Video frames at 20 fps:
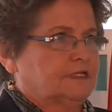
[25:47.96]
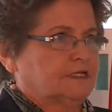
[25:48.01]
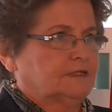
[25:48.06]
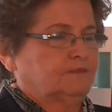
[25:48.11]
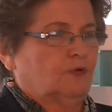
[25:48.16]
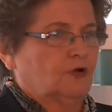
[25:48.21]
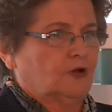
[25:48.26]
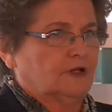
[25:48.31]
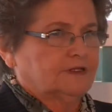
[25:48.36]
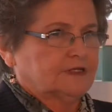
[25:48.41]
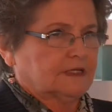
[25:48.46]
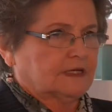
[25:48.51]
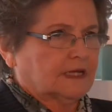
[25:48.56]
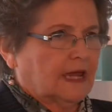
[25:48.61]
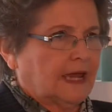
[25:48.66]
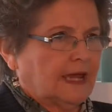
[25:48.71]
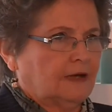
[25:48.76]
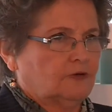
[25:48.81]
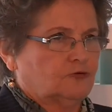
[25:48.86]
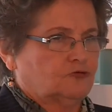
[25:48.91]
business models
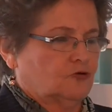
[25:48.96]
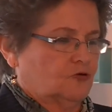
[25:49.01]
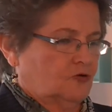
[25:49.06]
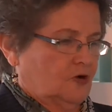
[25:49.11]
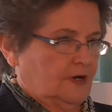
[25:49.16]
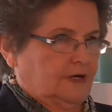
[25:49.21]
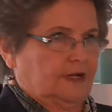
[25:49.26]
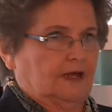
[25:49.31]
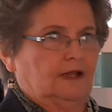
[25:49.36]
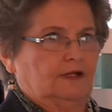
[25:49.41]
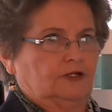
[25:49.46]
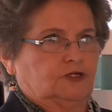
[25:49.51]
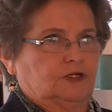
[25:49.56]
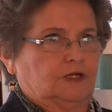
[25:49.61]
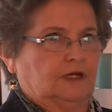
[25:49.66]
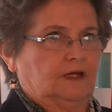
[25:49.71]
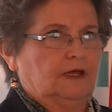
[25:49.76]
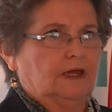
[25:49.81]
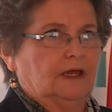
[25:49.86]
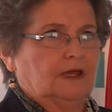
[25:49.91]
that can draw on
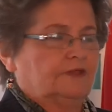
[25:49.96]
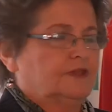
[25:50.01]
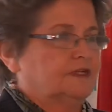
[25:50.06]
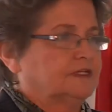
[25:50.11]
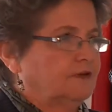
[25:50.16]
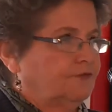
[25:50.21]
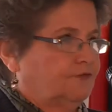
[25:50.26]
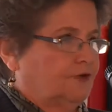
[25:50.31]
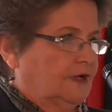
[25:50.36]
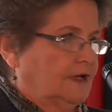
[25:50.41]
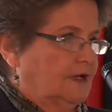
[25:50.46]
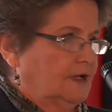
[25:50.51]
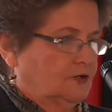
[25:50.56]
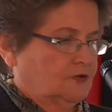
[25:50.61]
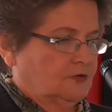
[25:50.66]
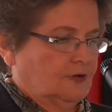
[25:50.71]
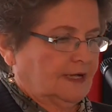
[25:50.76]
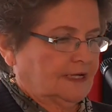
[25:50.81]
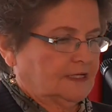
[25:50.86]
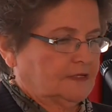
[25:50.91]
culture, the different
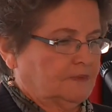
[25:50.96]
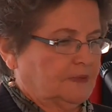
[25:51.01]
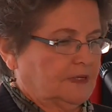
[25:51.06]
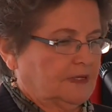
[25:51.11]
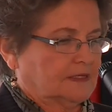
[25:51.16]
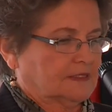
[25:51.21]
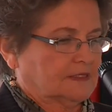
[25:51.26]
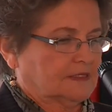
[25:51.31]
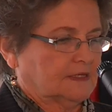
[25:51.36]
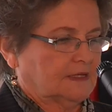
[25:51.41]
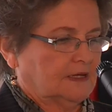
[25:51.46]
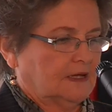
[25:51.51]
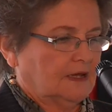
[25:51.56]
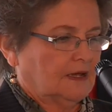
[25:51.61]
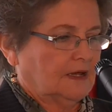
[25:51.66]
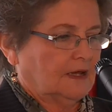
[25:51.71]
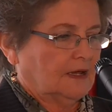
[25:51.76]
cultural aspects.